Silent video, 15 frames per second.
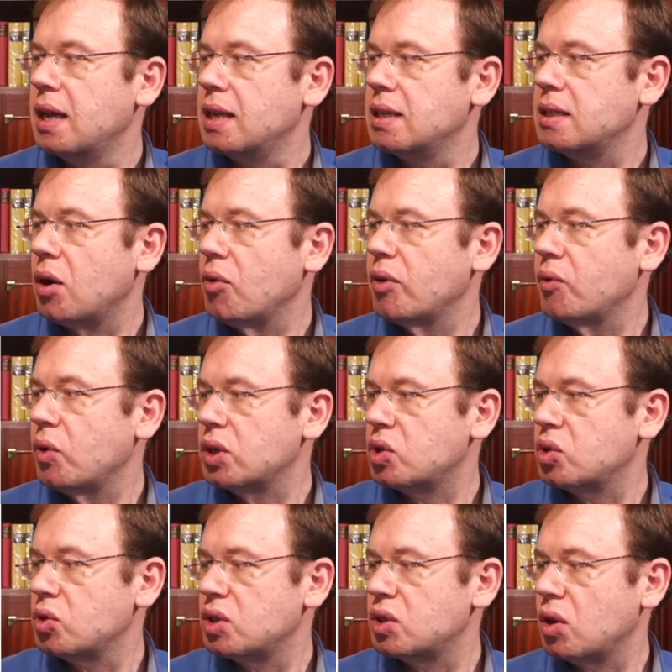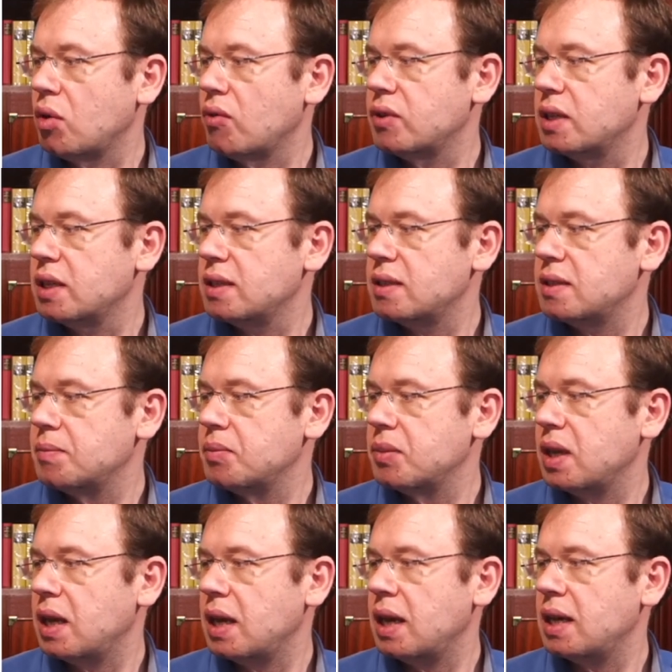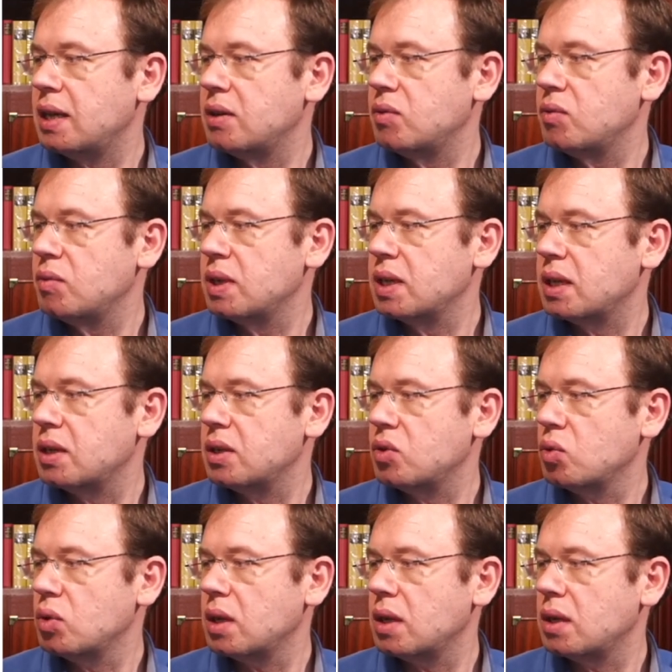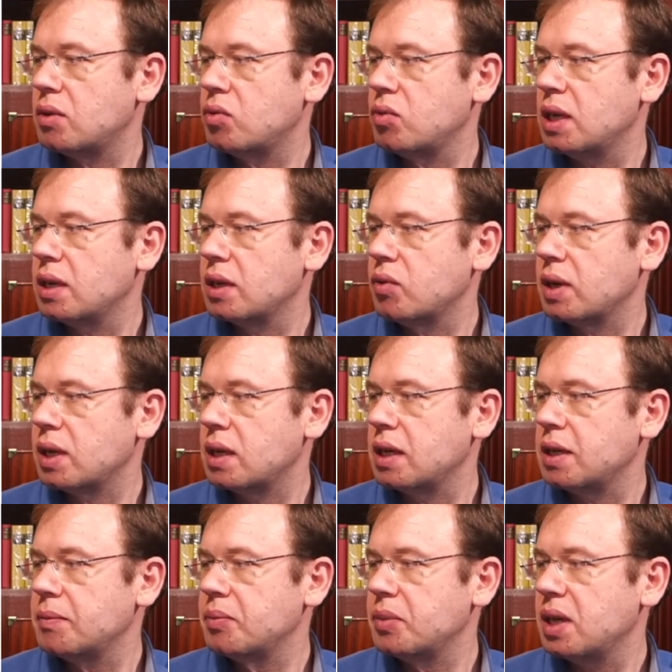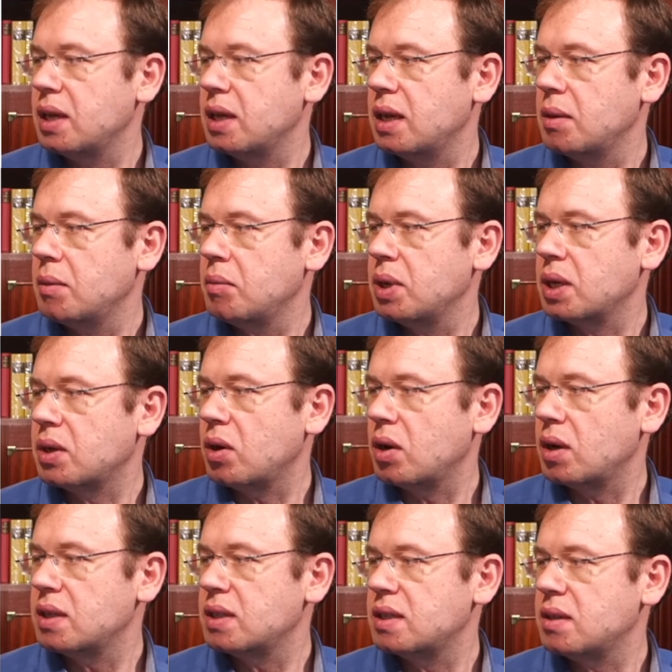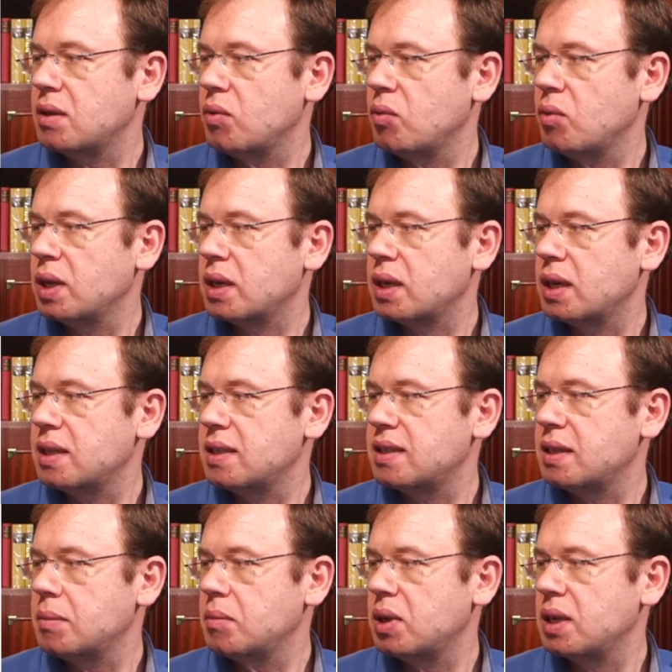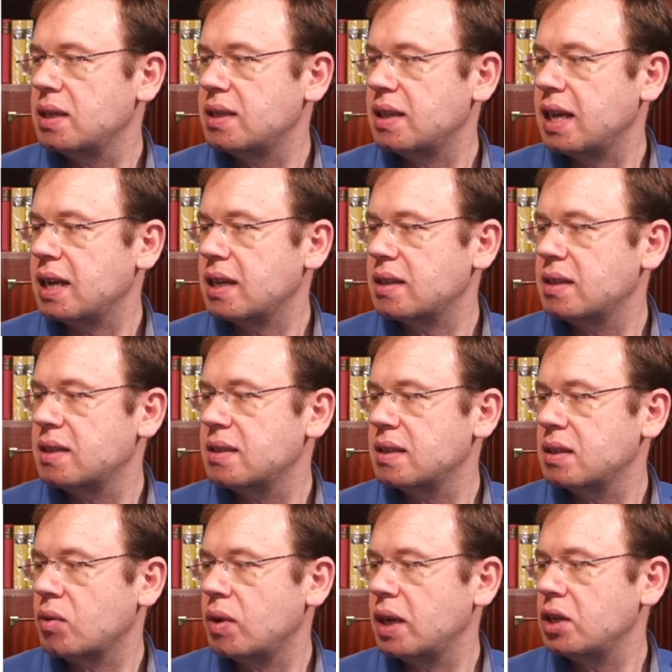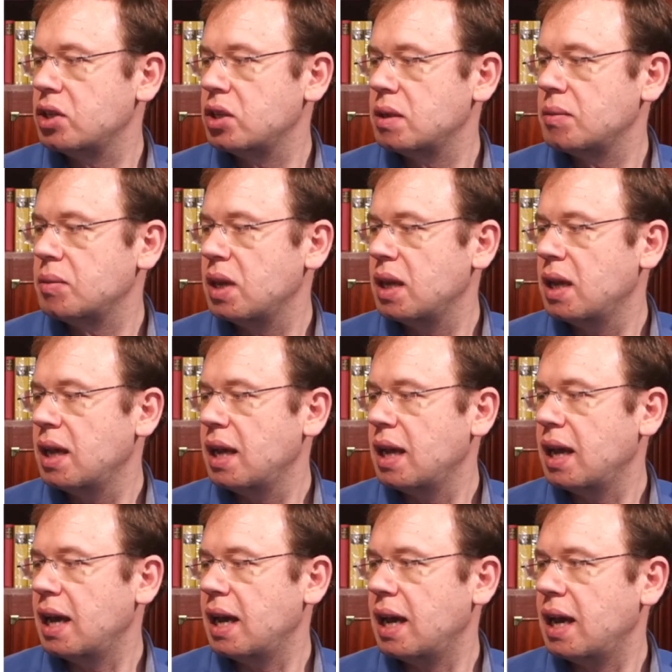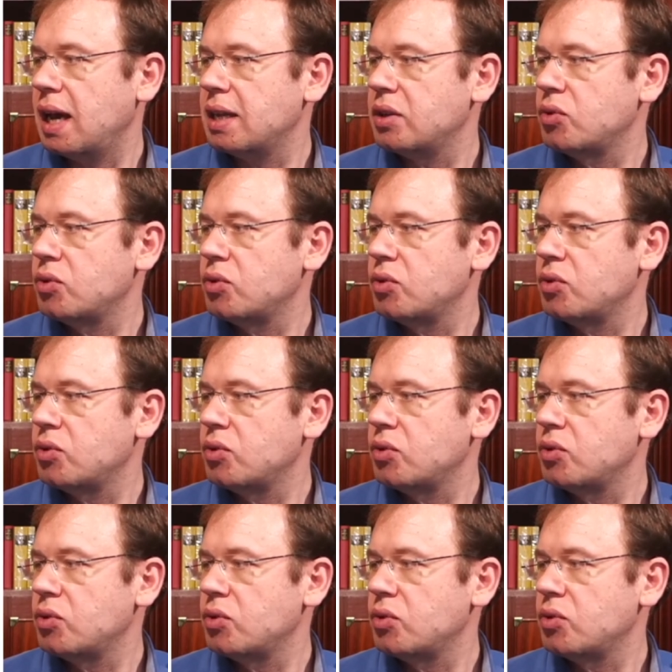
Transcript: Now we want to solve this, And we can do that really quickly because we can simply take this equation and